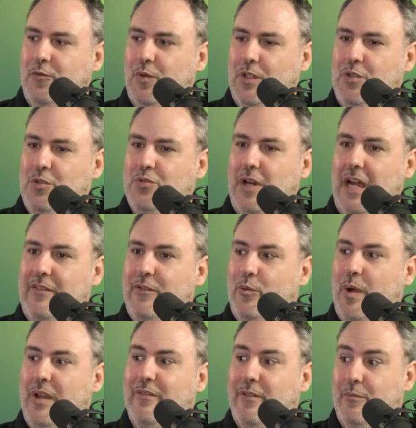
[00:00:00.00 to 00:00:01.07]
When you drive
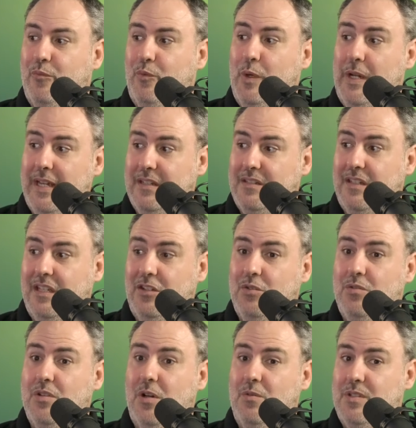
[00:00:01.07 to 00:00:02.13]
away from risk and
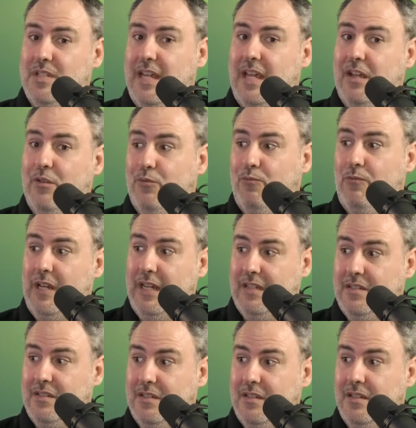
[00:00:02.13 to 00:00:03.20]
you don't take
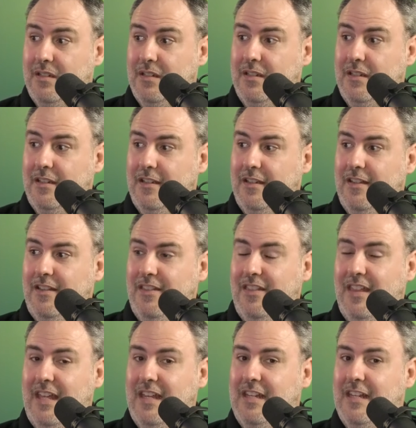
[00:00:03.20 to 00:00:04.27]
risk,
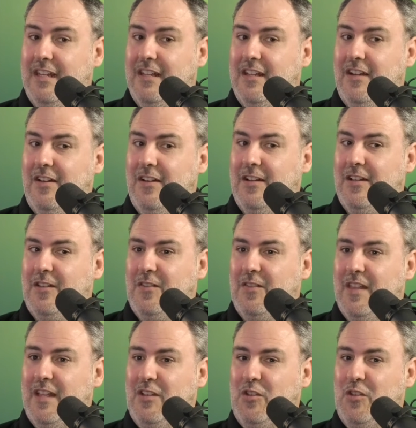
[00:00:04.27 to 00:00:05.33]
then
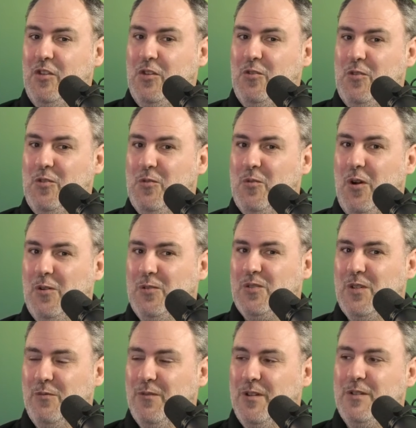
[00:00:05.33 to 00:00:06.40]
you
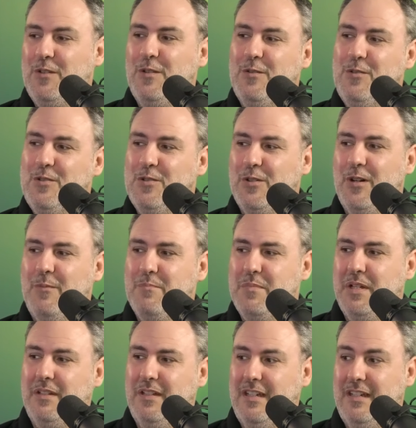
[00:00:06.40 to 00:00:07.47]
also reduce your
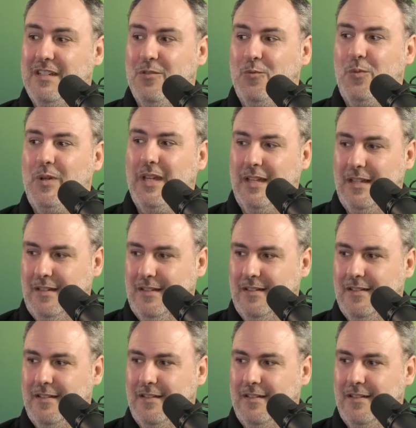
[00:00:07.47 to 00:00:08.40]
ability to win.